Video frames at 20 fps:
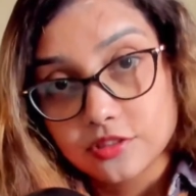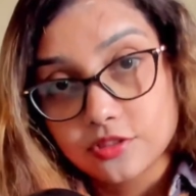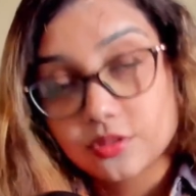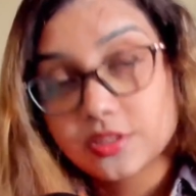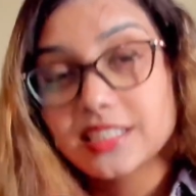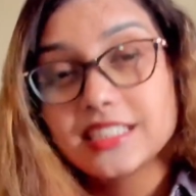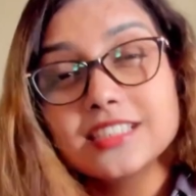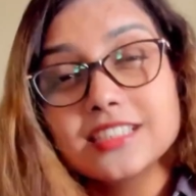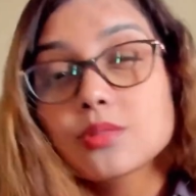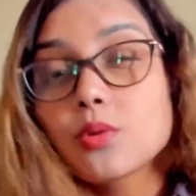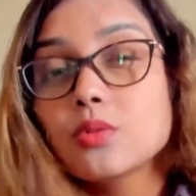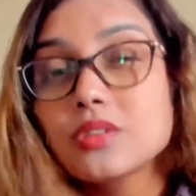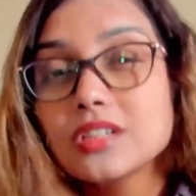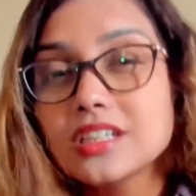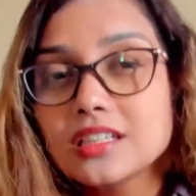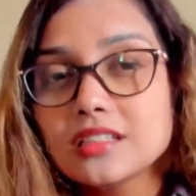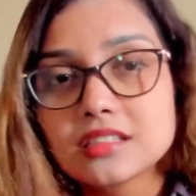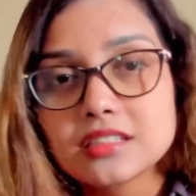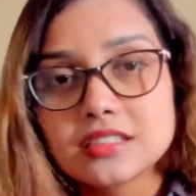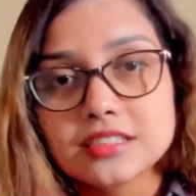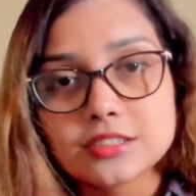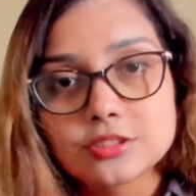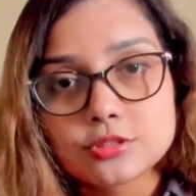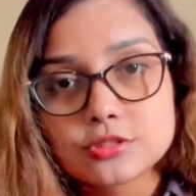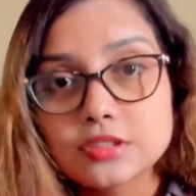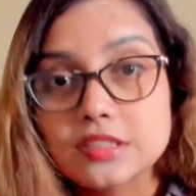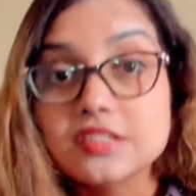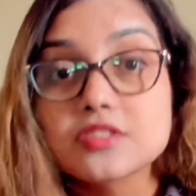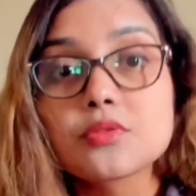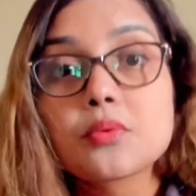So he's only learning to
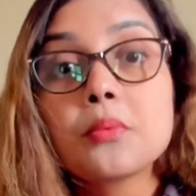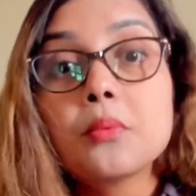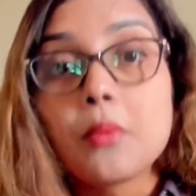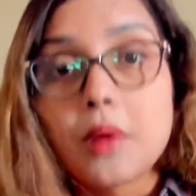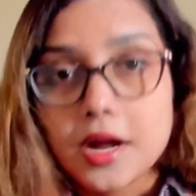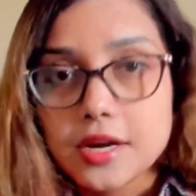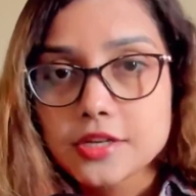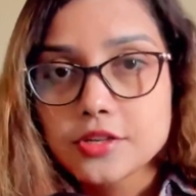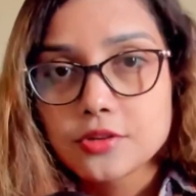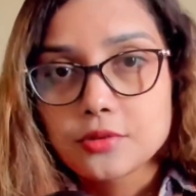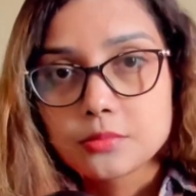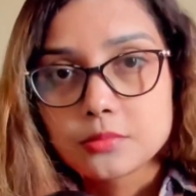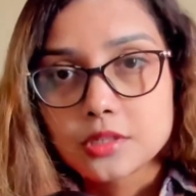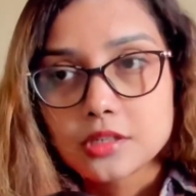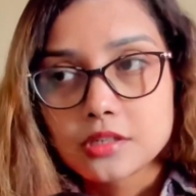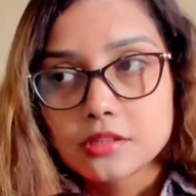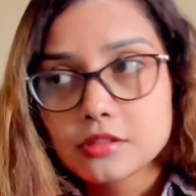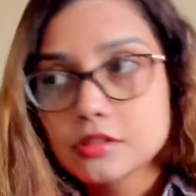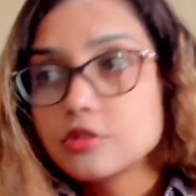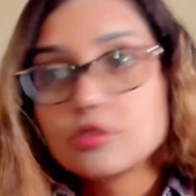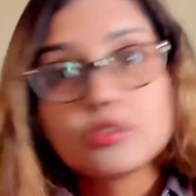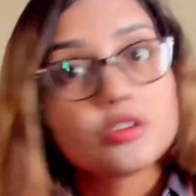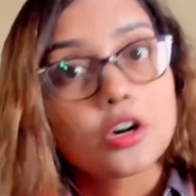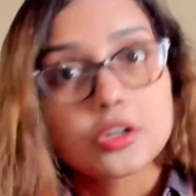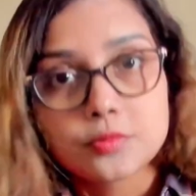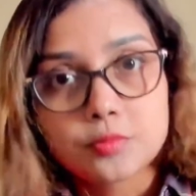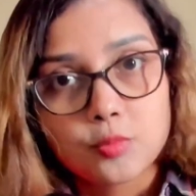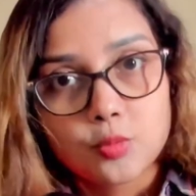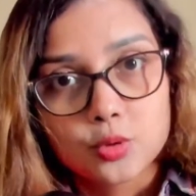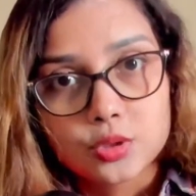trust one human,
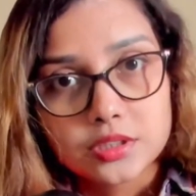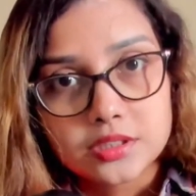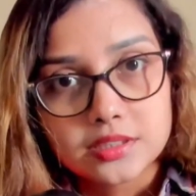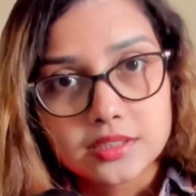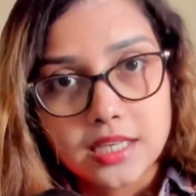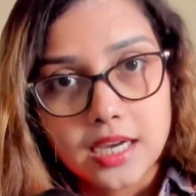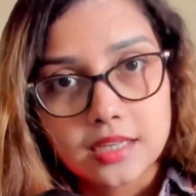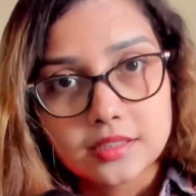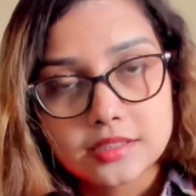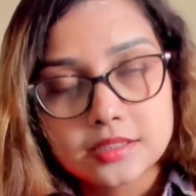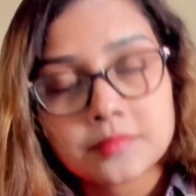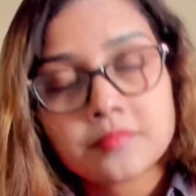not more than that.